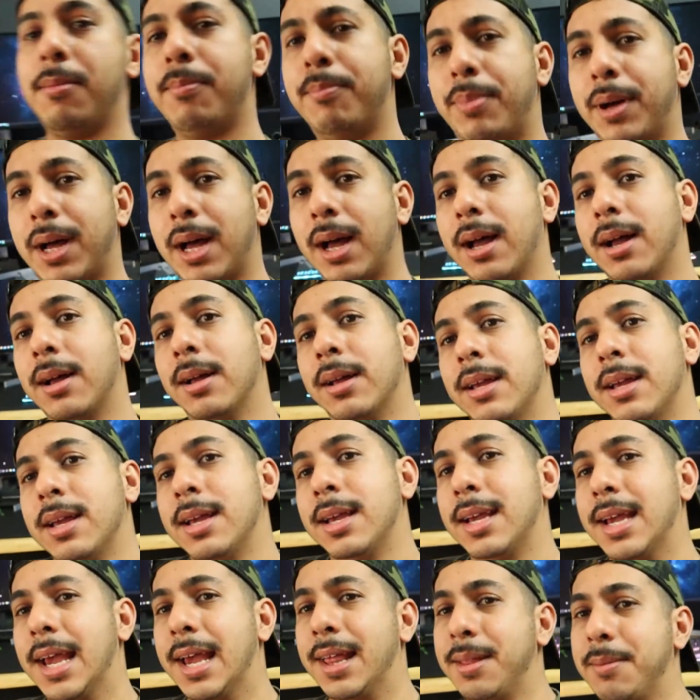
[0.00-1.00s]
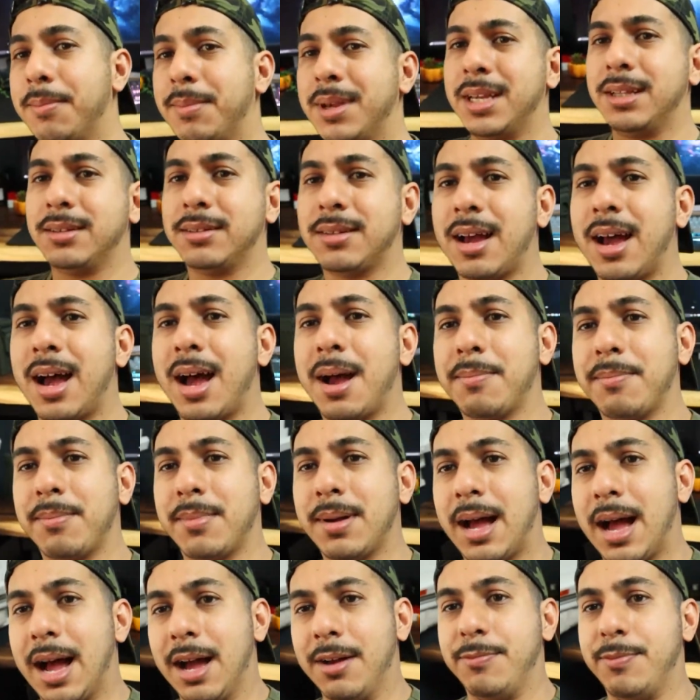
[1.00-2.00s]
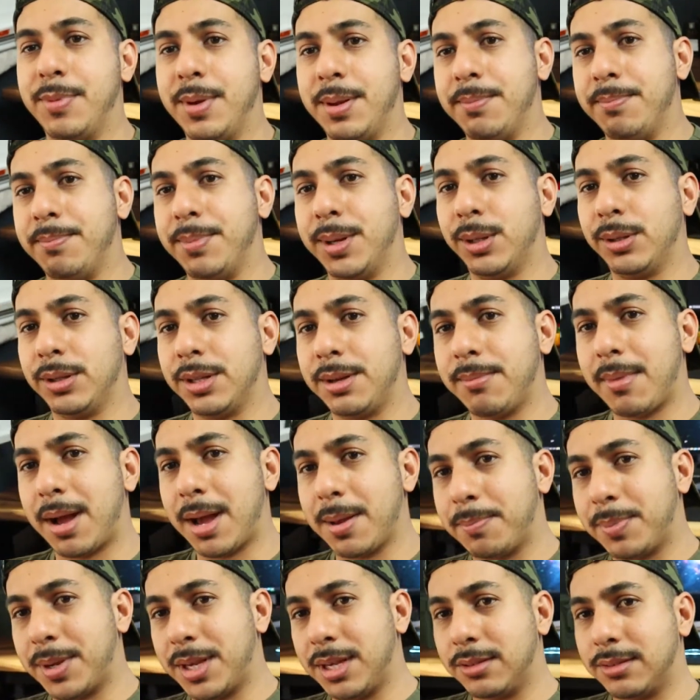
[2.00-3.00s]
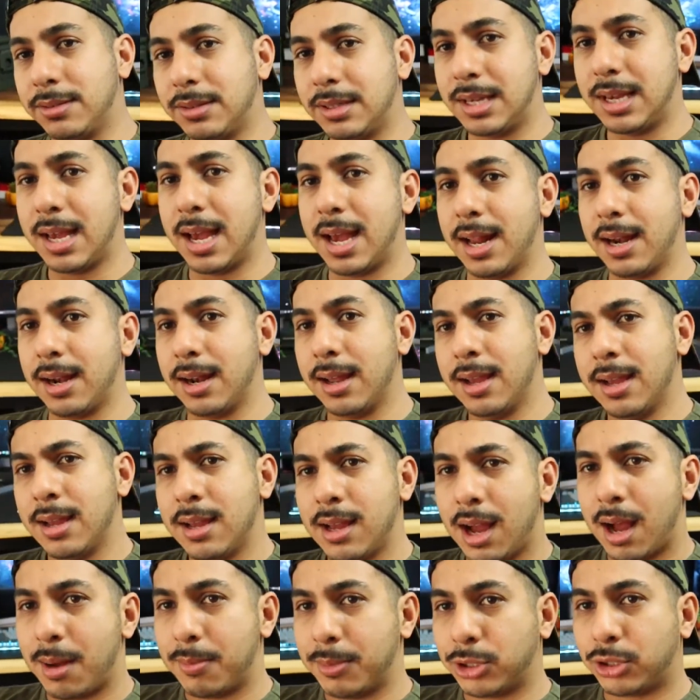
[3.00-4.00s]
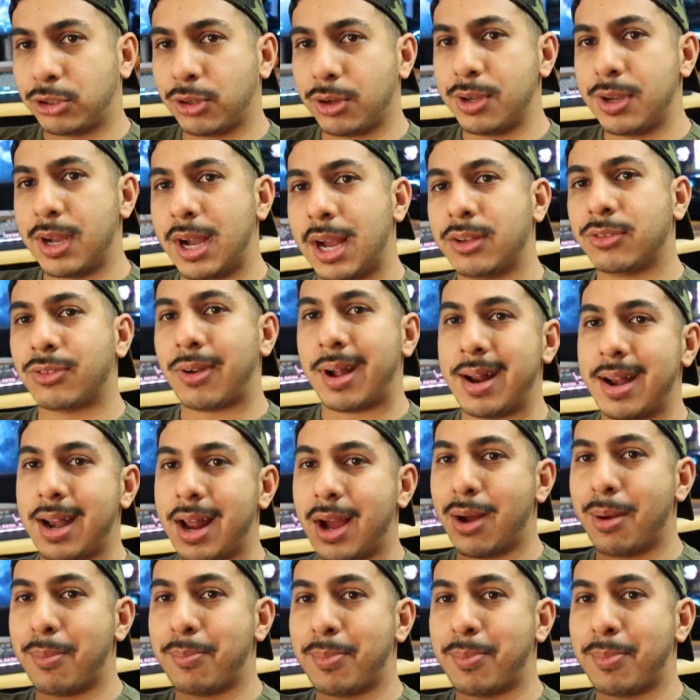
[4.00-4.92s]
But in the meantime, I've been building my PC, and I'm gonna show you guys right now a